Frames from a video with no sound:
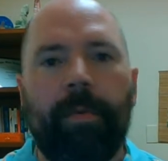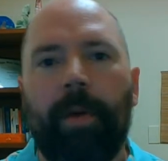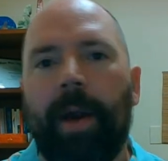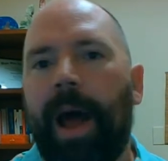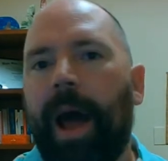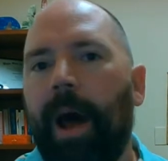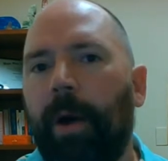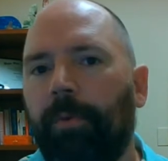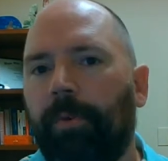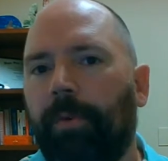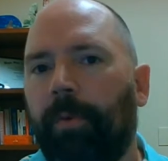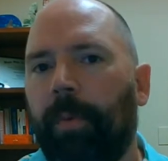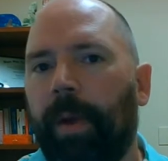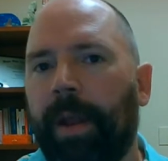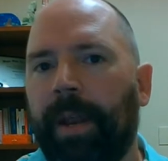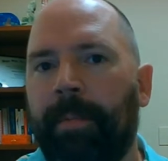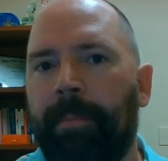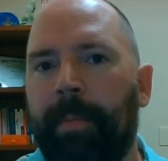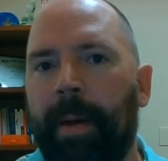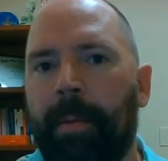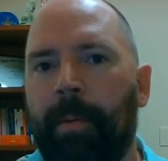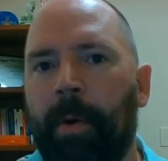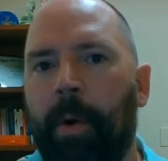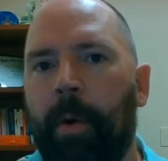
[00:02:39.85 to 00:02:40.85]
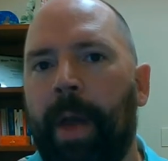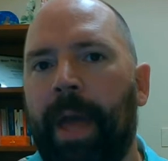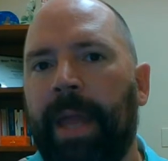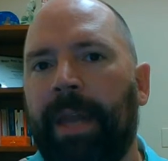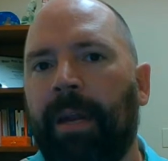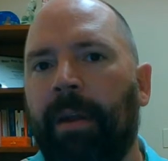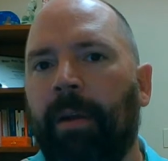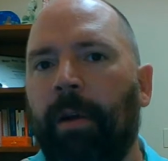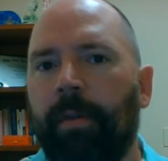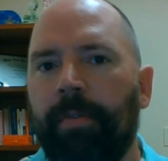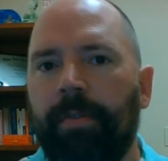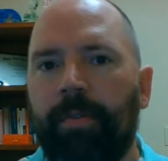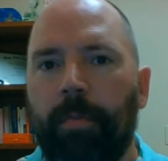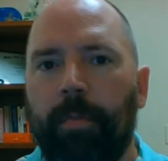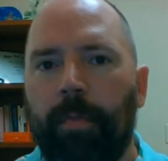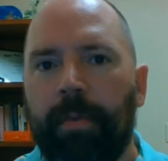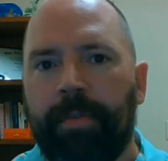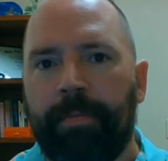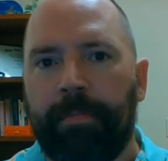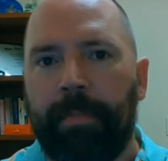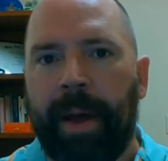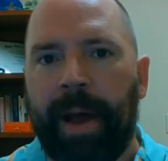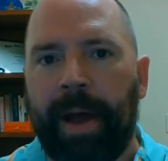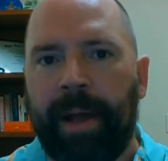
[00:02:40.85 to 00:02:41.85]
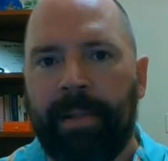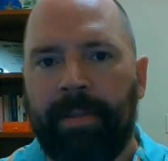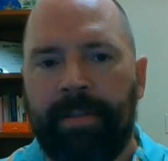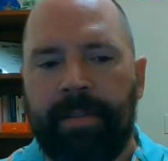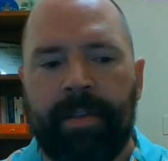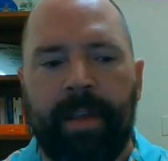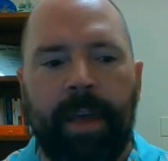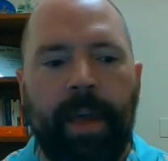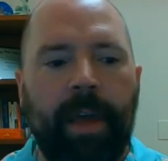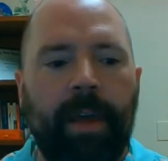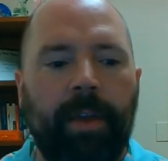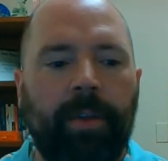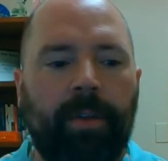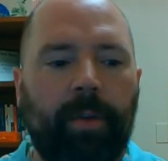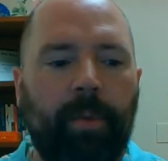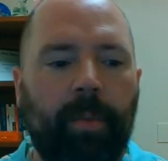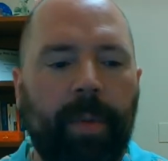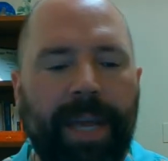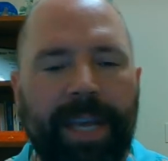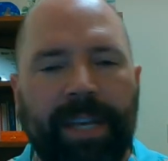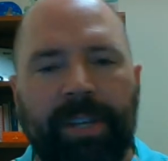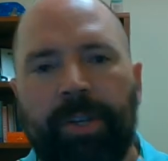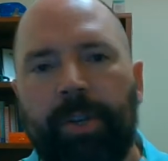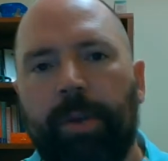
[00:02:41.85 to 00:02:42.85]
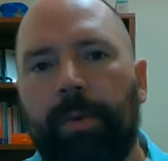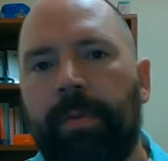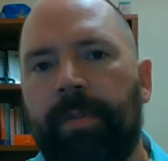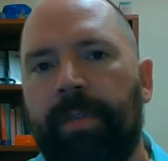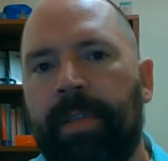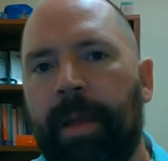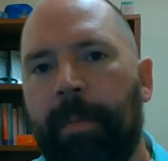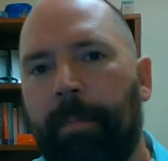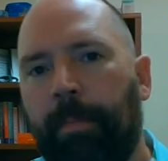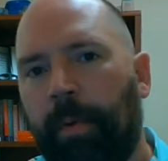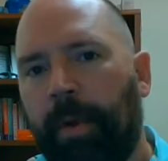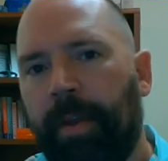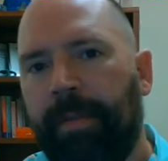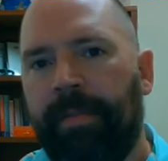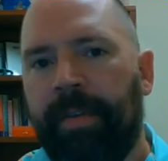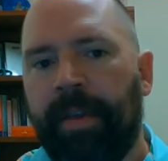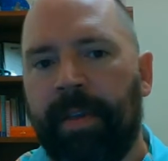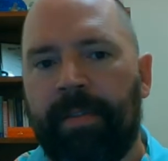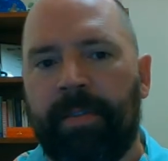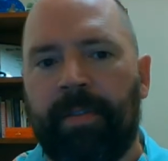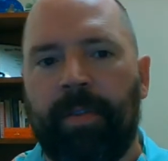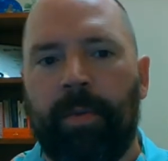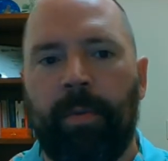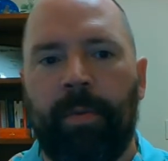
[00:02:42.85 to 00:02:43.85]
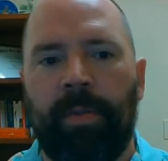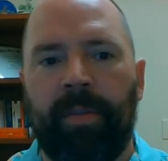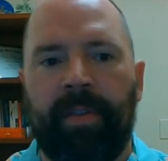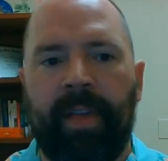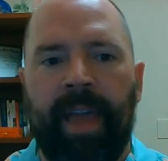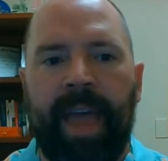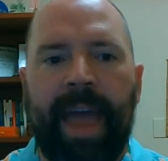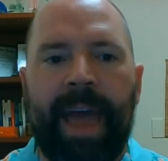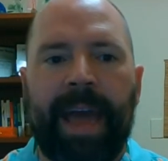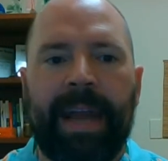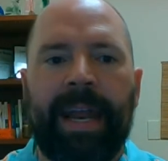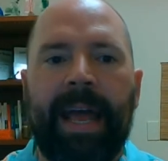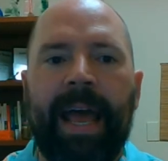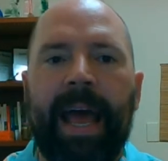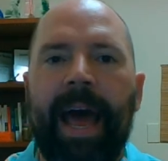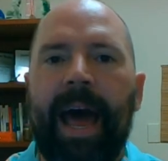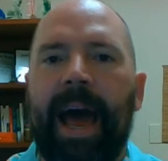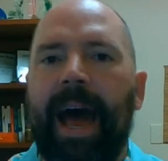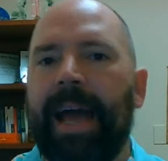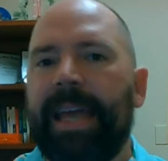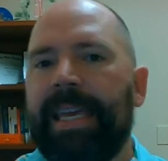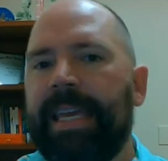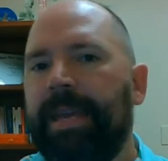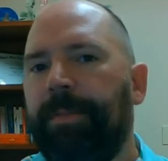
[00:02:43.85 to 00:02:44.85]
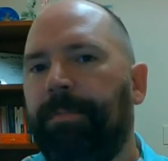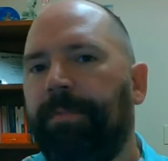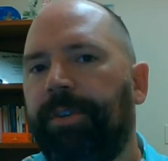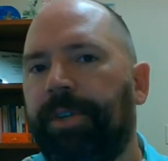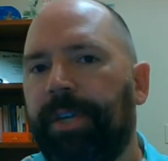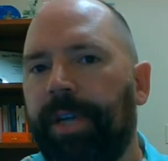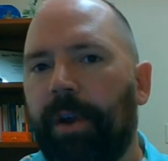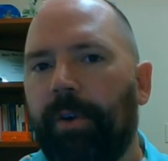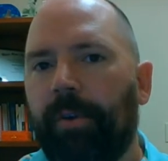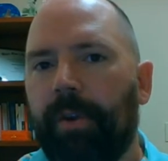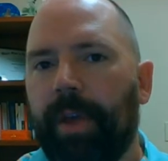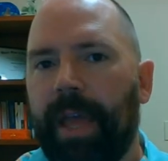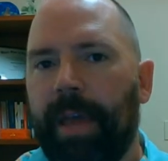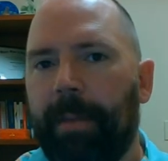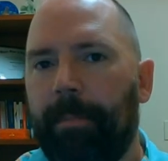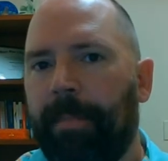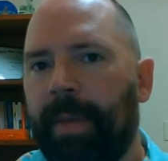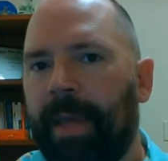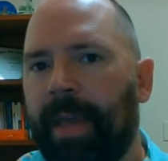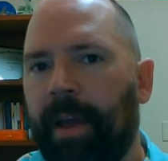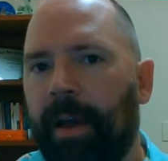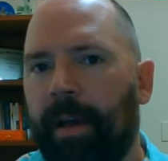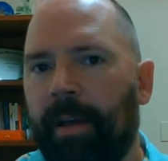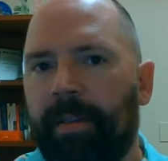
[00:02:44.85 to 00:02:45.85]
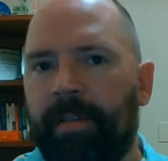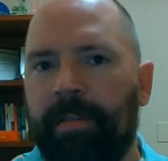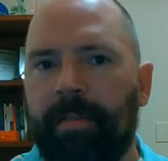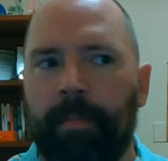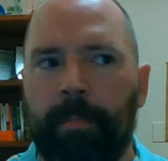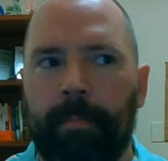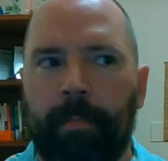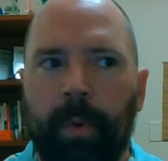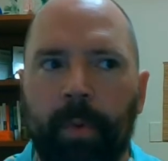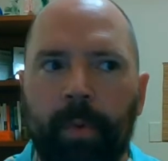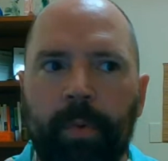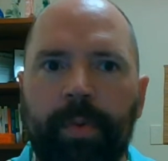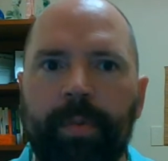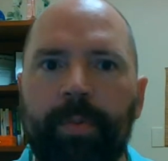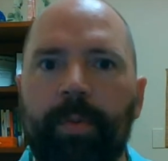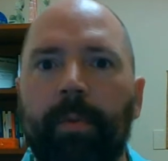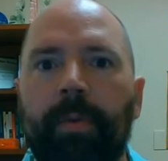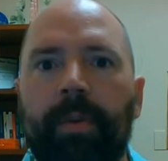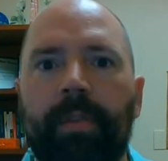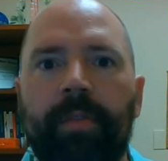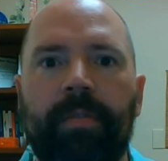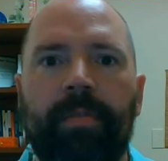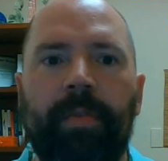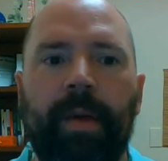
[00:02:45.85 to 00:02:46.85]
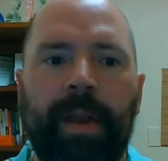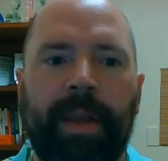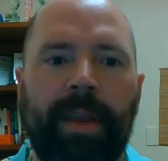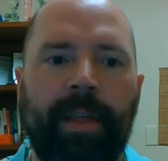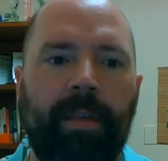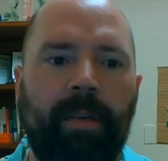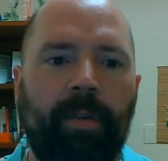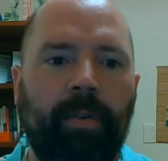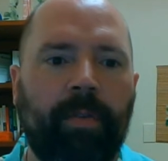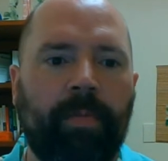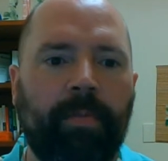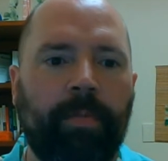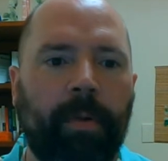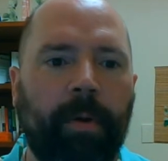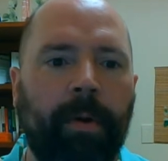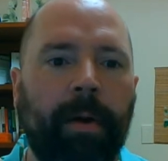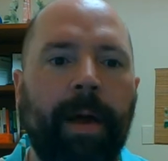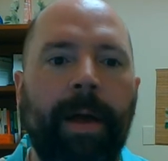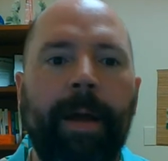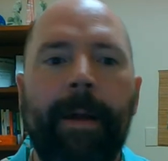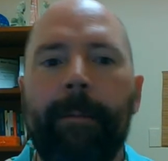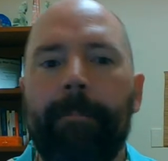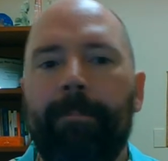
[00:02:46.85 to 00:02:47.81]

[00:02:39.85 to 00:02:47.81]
how to write a memo, and it also responds to issues that previous students had. I keep sharing it because most students find it useful.